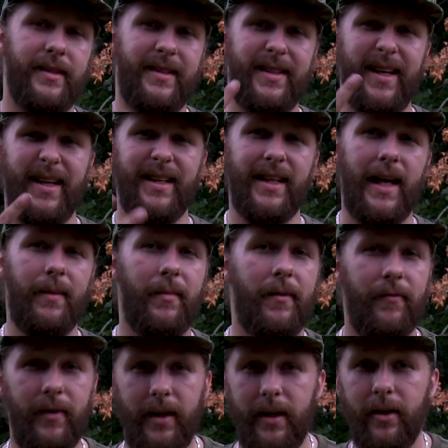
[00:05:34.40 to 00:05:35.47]
second time I
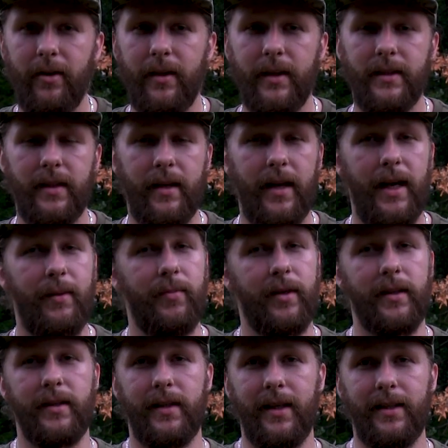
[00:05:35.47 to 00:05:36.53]
video this today
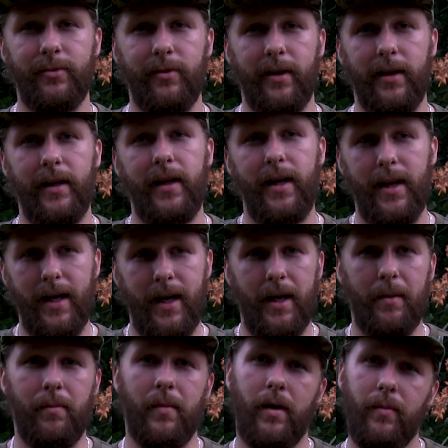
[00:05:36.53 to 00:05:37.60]
because guess what?
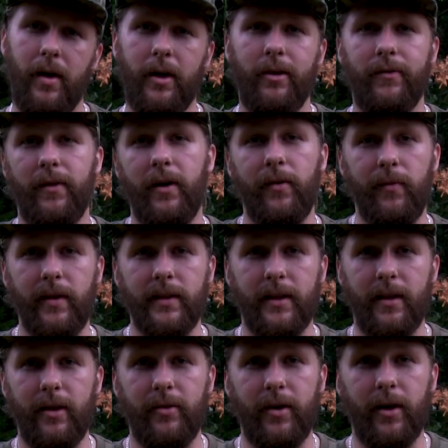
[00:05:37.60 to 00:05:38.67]
My microphone
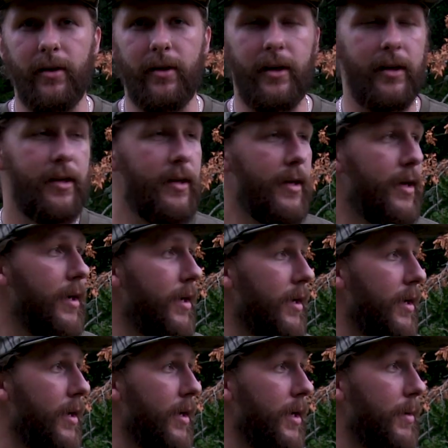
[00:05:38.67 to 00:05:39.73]
wasn't on earlier.
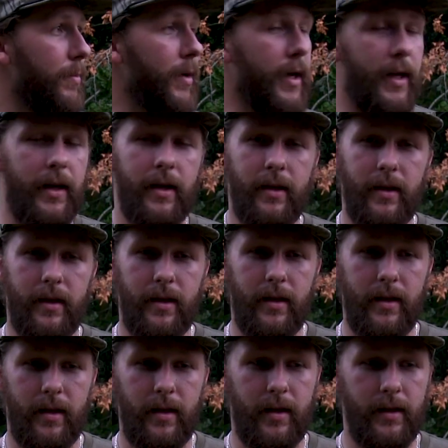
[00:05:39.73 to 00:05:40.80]
But,
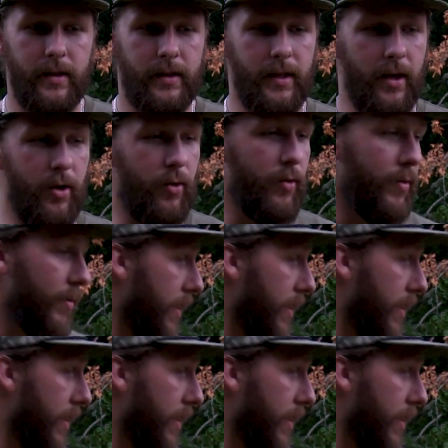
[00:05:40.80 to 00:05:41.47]
so,